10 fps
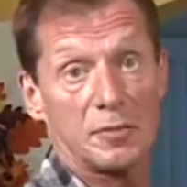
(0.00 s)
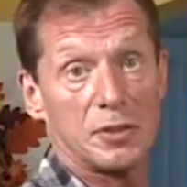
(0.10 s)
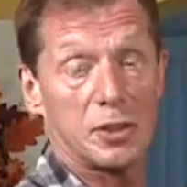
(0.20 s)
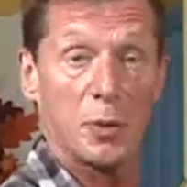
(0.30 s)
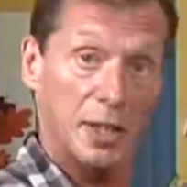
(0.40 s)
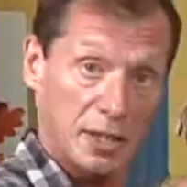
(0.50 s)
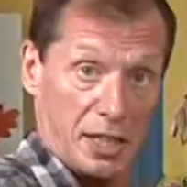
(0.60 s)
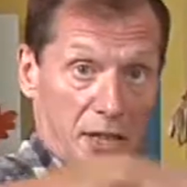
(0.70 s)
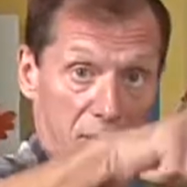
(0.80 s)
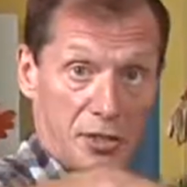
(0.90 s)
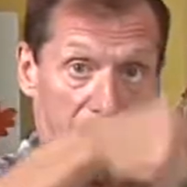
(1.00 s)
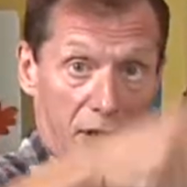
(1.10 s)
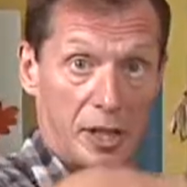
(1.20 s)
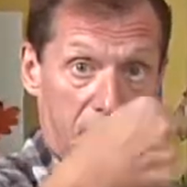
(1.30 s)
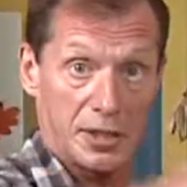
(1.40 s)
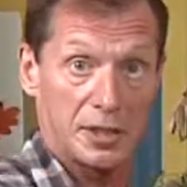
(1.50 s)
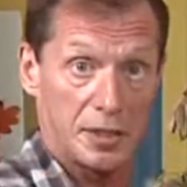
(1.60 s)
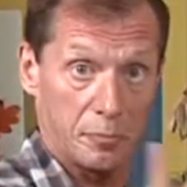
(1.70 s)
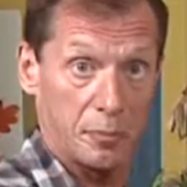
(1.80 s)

So you want to take and stir it up just to